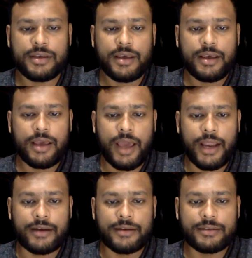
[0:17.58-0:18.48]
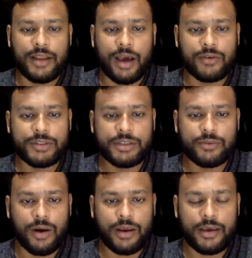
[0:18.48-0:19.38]
And now she's
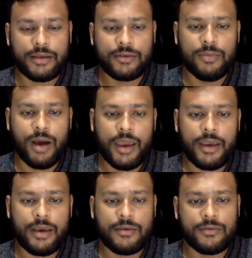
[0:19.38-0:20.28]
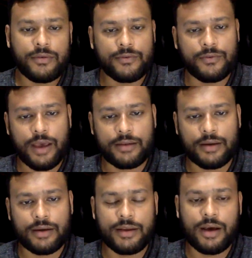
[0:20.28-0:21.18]
working in Dubai as an
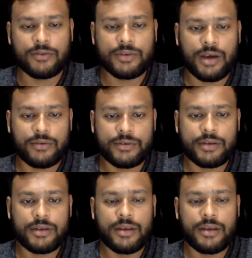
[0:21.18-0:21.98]
in-house counsel.